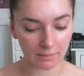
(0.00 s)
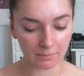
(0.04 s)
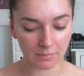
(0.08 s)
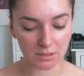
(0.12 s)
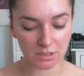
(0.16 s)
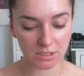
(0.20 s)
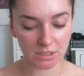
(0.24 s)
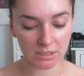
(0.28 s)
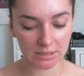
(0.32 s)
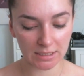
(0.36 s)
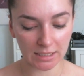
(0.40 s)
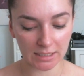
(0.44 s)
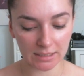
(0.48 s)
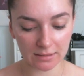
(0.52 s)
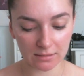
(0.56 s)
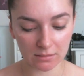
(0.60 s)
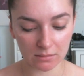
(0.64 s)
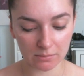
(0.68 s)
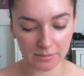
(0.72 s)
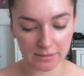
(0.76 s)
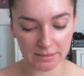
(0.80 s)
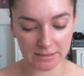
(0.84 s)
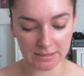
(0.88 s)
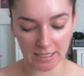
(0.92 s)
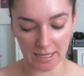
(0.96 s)
Just get a little
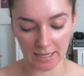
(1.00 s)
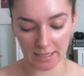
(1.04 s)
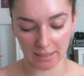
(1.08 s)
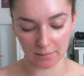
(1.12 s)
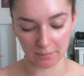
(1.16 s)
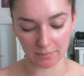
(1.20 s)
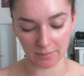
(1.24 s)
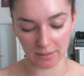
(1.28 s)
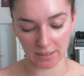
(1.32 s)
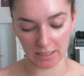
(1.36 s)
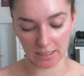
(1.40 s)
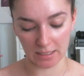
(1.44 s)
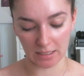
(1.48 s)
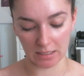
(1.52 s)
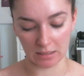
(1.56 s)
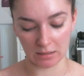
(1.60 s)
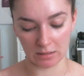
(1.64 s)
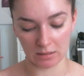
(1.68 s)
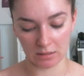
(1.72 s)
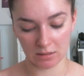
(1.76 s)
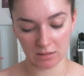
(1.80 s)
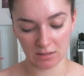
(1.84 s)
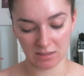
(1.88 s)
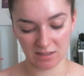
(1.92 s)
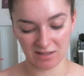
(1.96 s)
bit of tape and
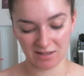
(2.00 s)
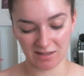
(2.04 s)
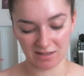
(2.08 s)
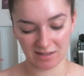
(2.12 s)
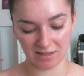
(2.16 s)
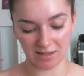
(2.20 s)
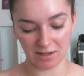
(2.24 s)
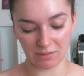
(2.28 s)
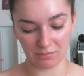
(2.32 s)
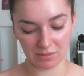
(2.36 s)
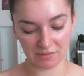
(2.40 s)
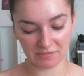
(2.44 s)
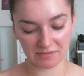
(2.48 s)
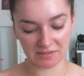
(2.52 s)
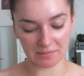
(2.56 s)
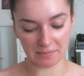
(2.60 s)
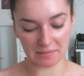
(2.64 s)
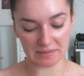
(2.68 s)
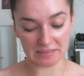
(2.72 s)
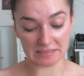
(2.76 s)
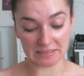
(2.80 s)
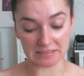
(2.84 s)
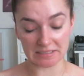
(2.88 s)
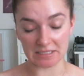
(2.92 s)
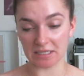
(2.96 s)
get rid of some of
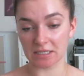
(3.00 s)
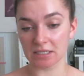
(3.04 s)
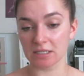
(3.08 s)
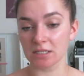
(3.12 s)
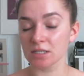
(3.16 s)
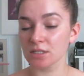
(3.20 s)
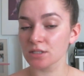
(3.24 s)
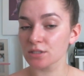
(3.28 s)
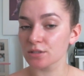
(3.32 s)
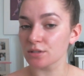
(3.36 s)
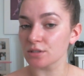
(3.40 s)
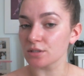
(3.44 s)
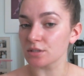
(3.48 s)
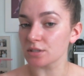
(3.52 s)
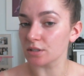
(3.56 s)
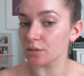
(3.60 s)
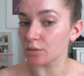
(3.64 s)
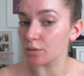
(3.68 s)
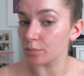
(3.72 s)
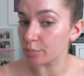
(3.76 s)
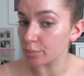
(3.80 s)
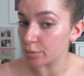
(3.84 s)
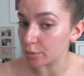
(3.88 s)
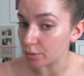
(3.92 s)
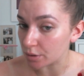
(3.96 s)
the stickiness because it'll
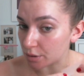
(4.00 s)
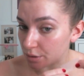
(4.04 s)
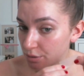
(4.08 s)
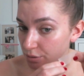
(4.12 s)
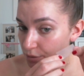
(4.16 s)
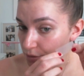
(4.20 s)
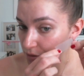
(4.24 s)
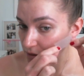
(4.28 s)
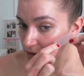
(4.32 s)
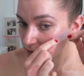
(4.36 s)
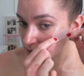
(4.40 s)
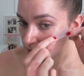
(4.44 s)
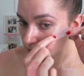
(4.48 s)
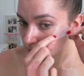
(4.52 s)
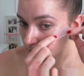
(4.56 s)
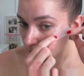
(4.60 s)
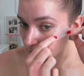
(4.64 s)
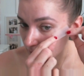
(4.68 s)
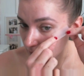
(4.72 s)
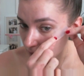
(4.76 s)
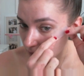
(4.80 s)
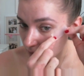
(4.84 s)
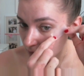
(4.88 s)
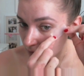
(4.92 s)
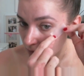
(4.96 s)
pull on your
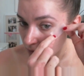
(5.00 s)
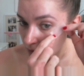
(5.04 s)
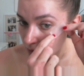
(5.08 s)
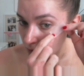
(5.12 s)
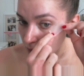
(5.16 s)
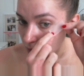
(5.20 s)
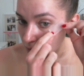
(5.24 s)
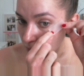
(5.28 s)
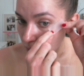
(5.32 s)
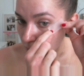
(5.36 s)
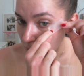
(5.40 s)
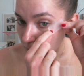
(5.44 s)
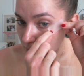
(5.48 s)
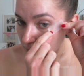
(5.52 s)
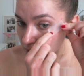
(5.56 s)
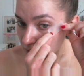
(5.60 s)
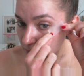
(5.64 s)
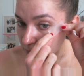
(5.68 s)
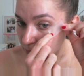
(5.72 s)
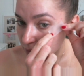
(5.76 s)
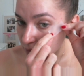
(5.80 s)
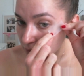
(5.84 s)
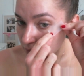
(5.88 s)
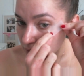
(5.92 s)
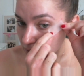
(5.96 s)
skin when you
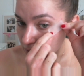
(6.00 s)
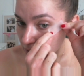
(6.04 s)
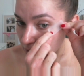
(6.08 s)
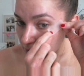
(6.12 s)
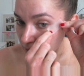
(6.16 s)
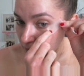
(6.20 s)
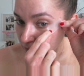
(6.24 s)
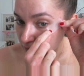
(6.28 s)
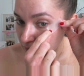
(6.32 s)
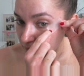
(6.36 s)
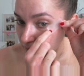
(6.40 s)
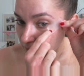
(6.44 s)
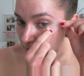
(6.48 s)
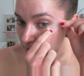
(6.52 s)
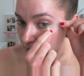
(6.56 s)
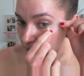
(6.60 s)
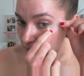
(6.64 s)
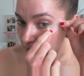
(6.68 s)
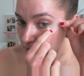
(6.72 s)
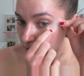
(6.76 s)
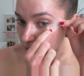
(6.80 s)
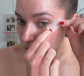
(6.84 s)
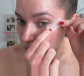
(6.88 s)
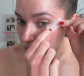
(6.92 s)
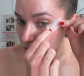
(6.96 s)
pull it off,
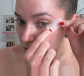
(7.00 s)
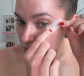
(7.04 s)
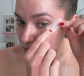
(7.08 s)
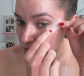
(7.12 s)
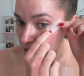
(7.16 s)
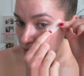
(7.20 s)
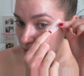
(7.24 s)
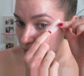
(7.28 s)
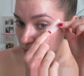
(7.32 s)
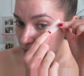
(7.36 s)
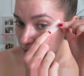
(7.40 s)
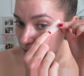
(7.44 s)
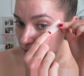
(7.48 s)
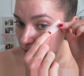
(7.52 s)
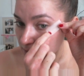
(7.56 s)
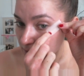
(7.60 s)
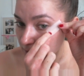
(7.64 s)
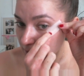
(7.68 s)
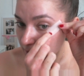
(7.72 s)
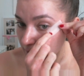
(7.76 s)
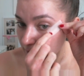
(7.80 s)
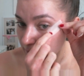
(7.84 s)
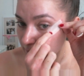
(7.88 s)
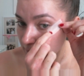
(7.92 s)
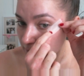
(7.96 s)
and you just want to
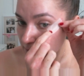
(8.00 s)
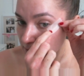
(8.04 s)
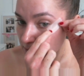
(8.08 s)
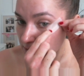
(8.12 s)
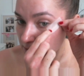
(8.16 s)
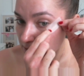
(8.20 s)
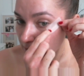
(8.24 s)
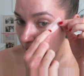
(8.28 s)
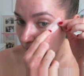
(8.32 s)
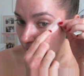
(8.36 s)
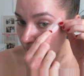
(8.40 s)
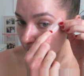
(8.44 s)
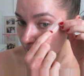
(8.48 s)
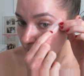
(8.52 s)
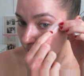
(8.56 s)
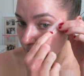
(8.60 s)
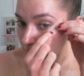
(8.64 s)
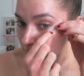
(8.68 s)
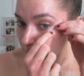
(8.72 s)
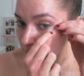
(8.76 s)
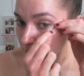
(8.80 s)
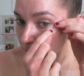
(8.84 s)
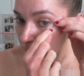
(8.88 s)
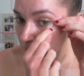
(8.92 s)
line the tape